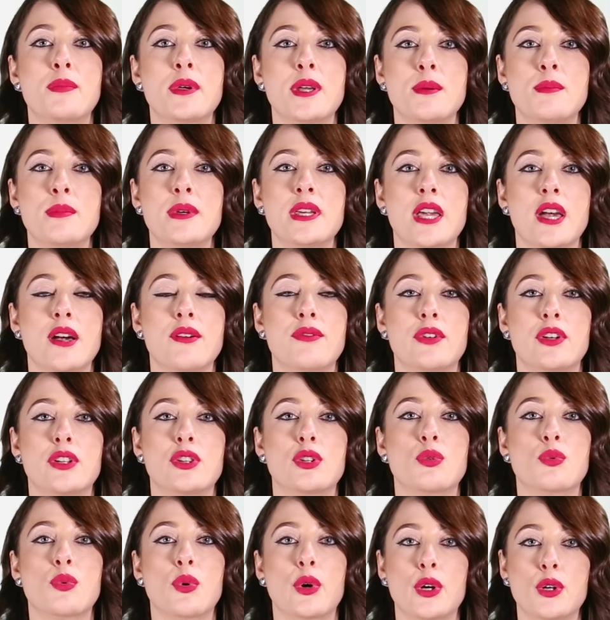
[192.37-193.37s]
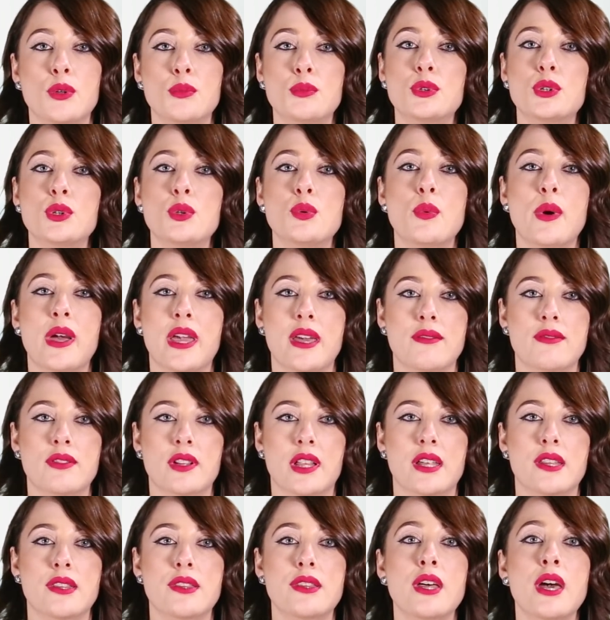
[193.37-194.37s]
PPF in the royal blue
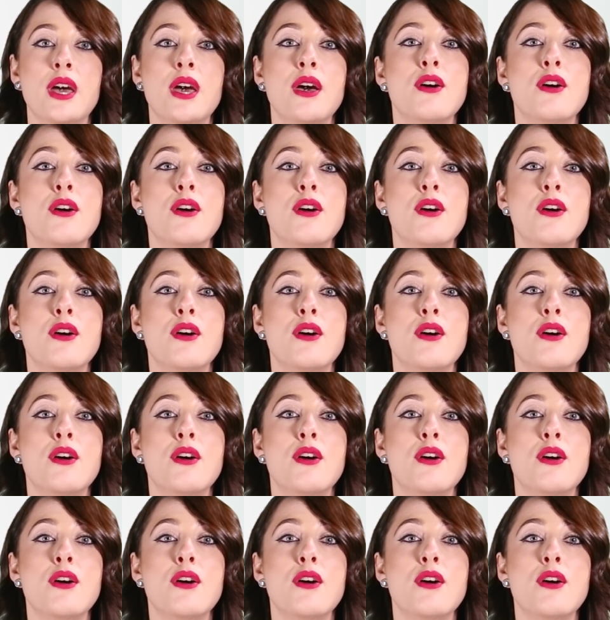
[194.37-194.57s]
wavelength